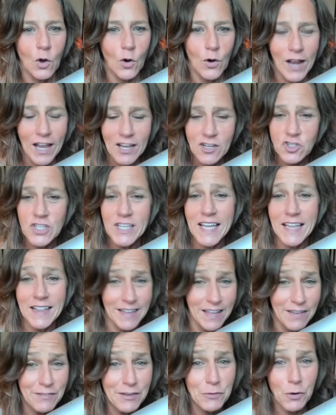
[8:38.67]
or
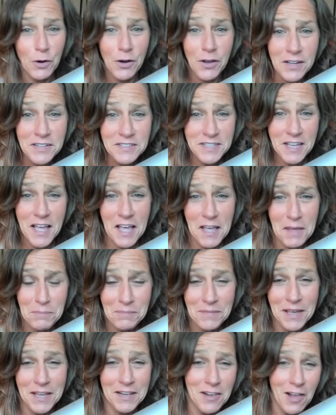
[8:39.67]
actually leaving work on
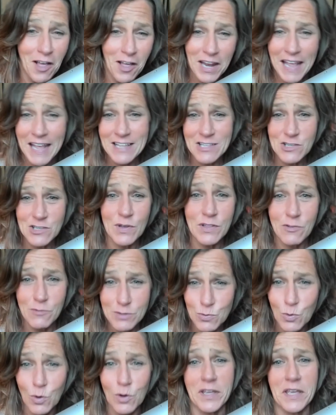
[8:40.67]
time and not answering
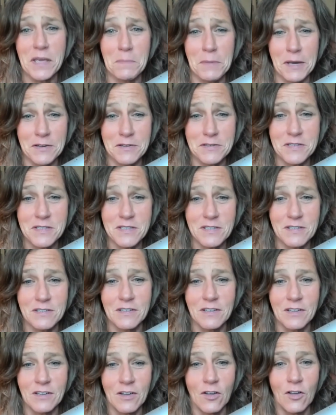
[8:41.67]
those work emails.
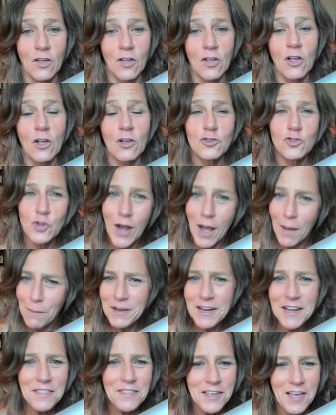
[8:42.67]

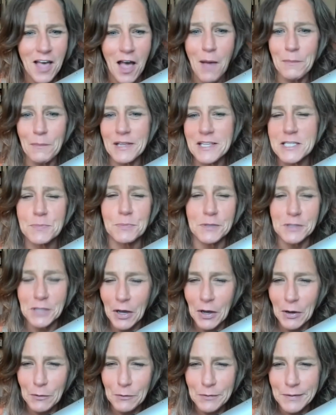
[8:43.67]
Drop it in the comments
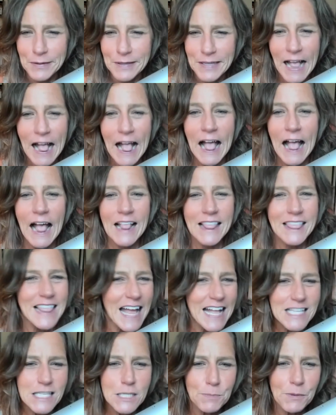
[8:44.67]
below.
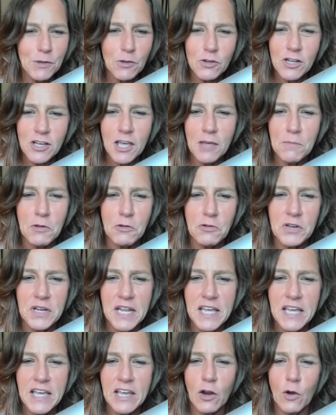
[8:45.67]
Let's build a
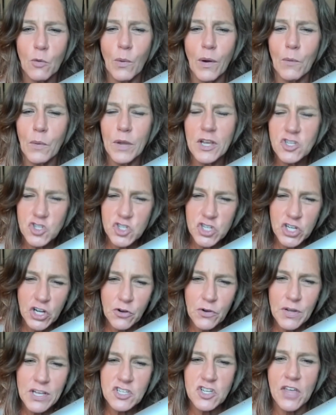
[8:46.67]
community here where we
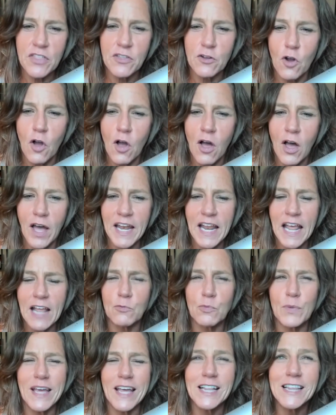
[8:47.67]
cheer each other on
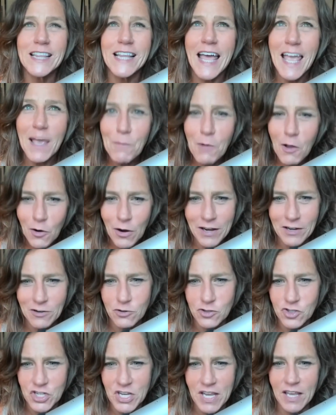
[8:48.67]
and reclaim our
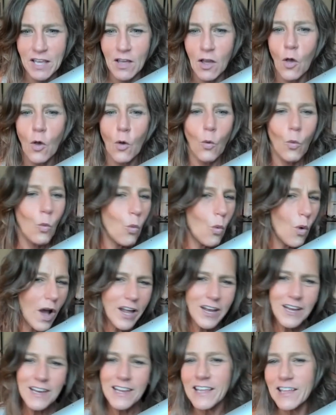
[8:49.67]
energy
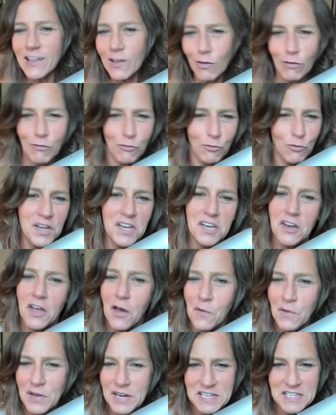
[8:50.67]
one guilt-free
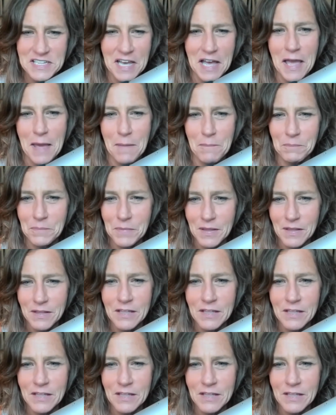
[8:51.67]
no at a time.